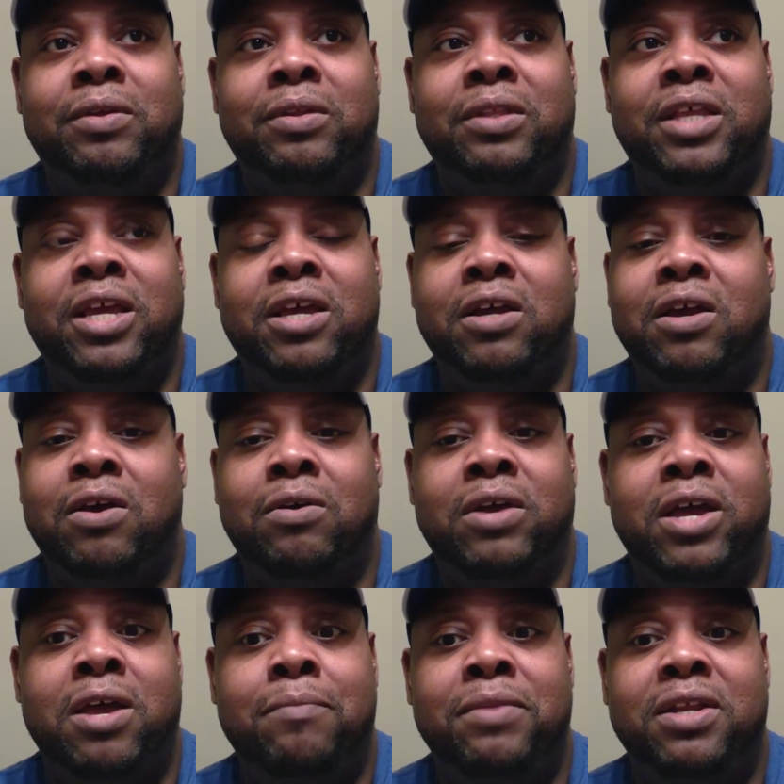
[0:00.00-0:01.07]
they'll go
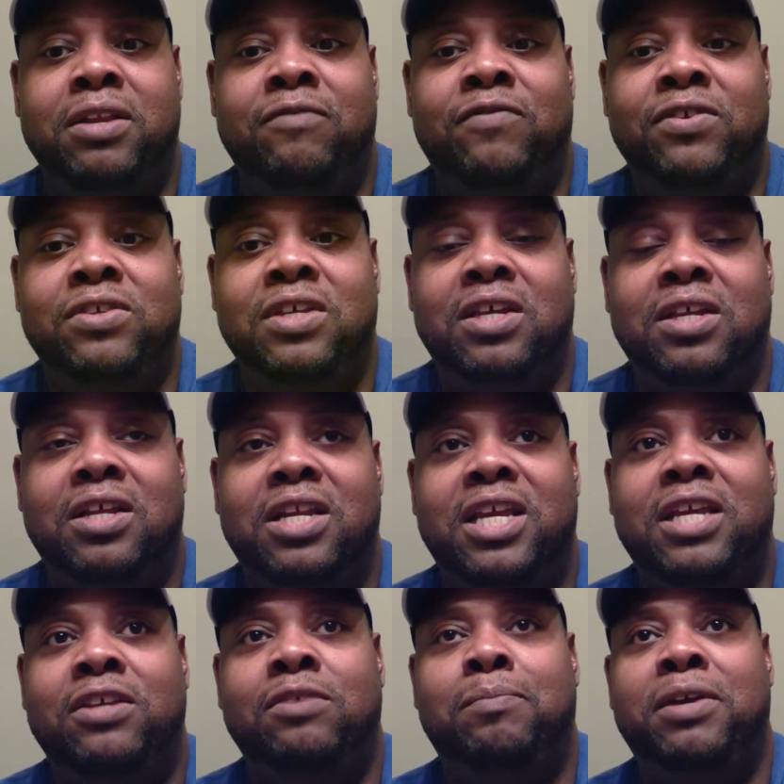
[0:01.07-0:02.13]
come in the
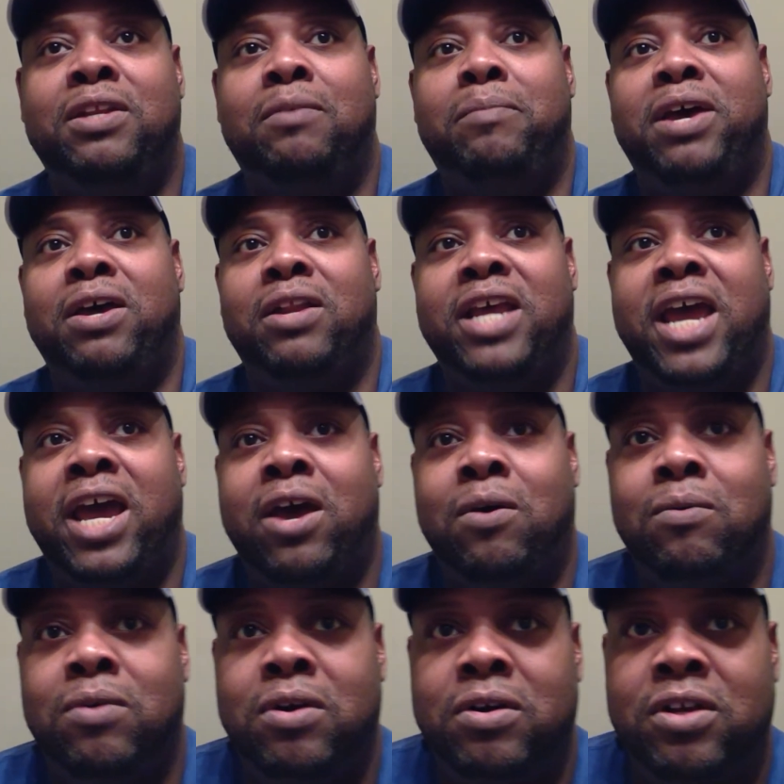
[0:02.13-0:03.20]
facility, spend about an
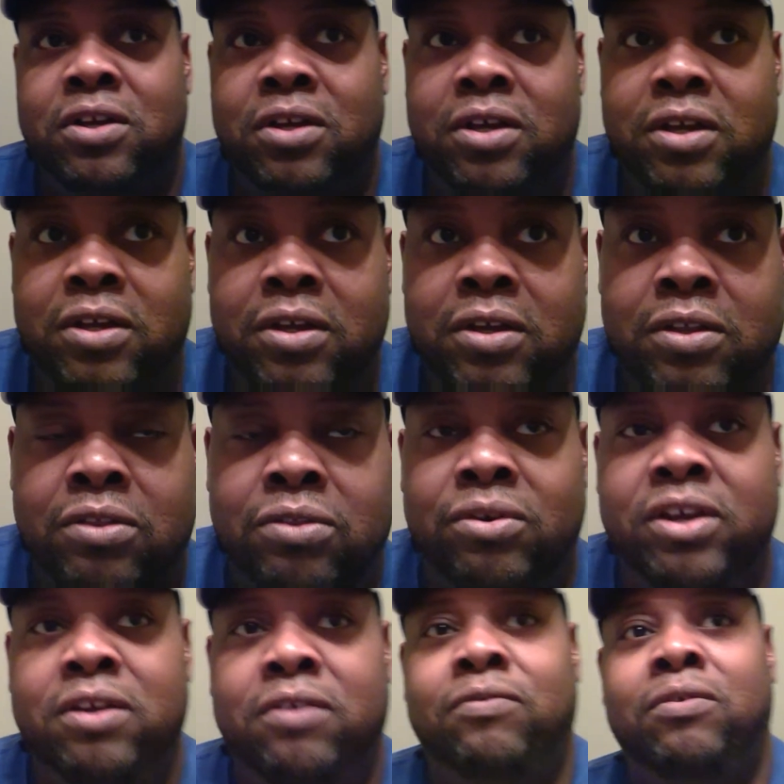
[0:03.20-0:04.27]
hour to
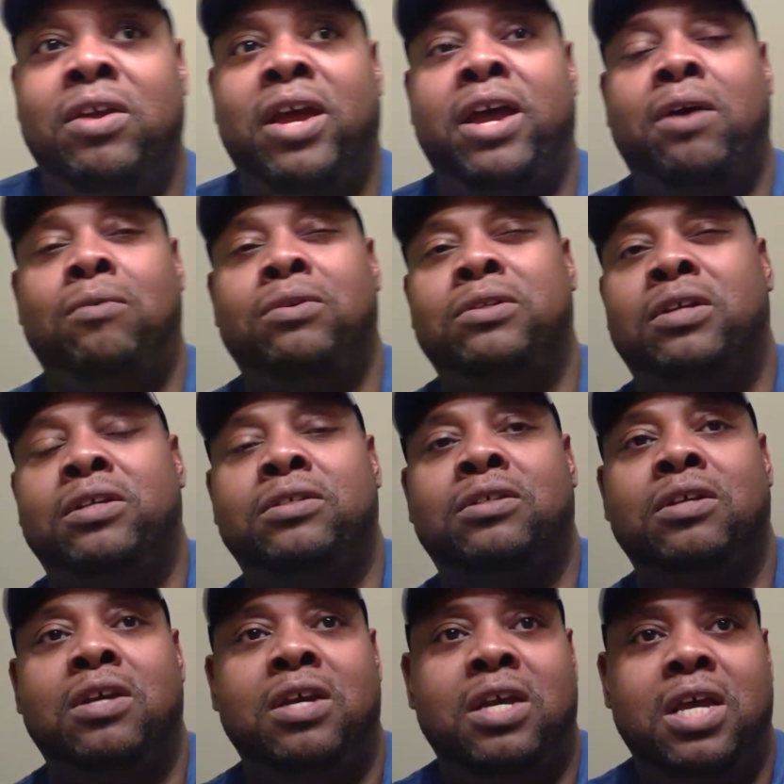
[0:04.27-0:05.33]
3 hours because
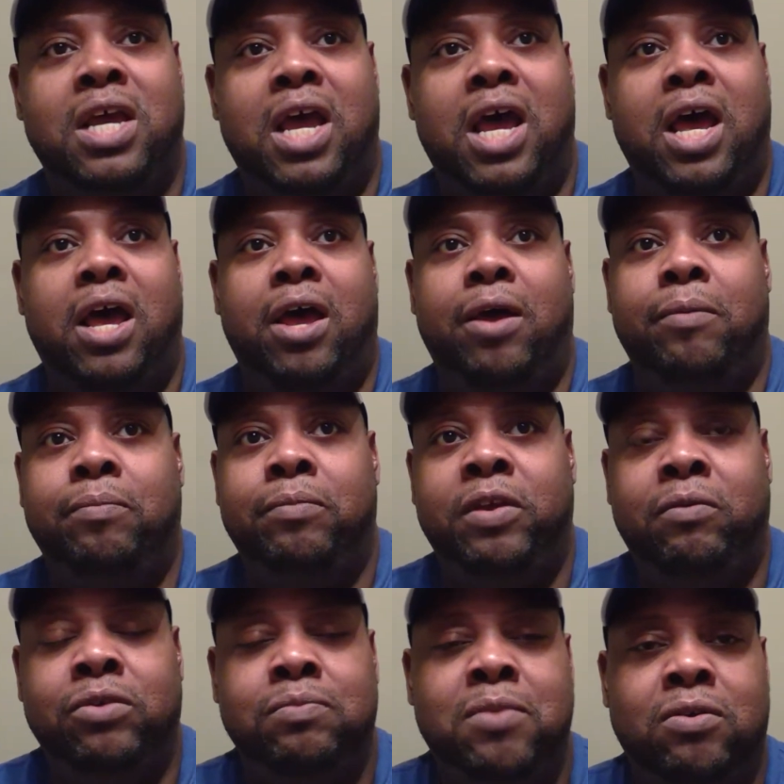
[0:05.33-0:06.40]

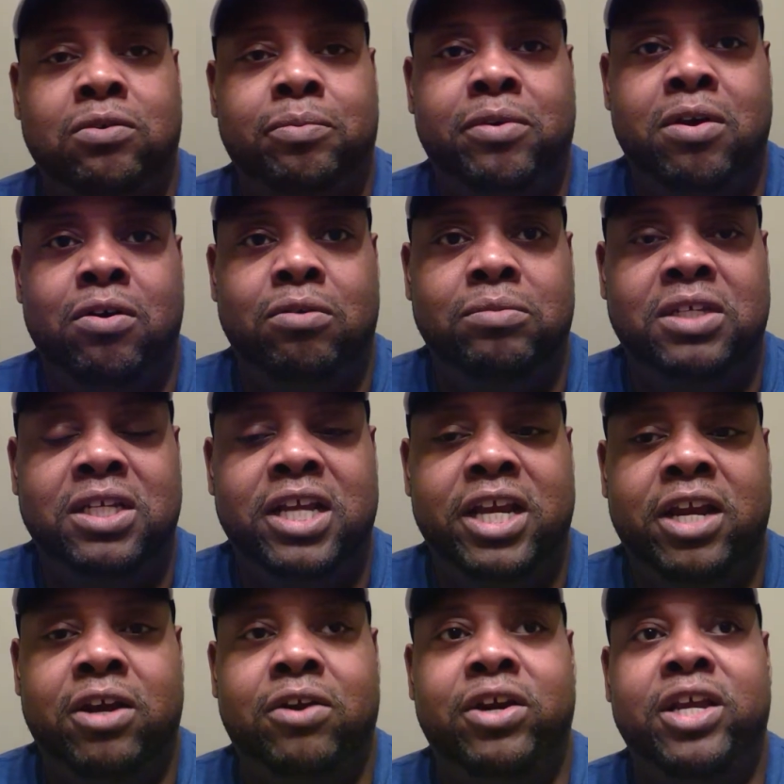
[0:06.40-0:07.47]
it was multiple homes in the
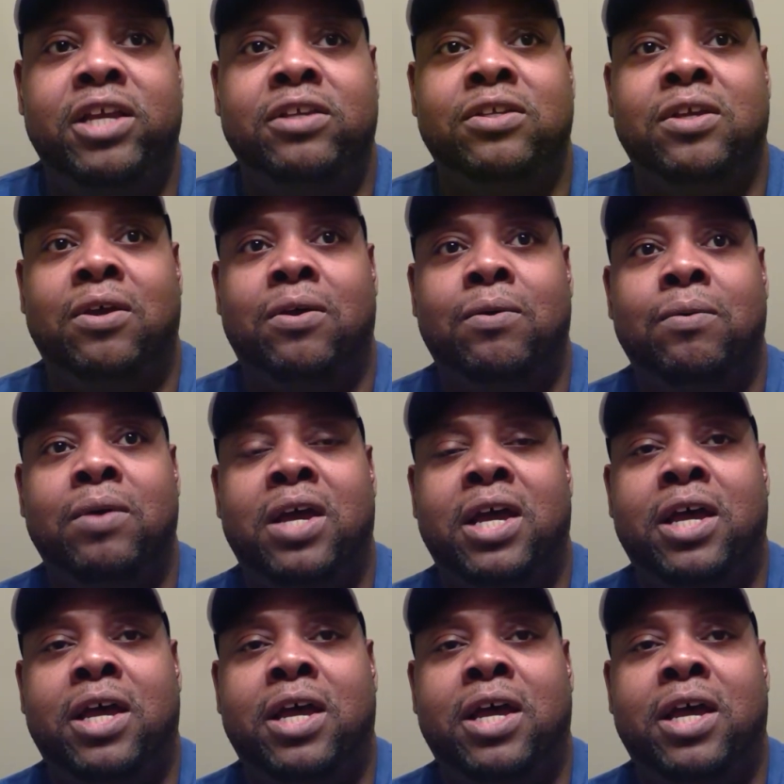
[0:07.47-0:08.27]
area. So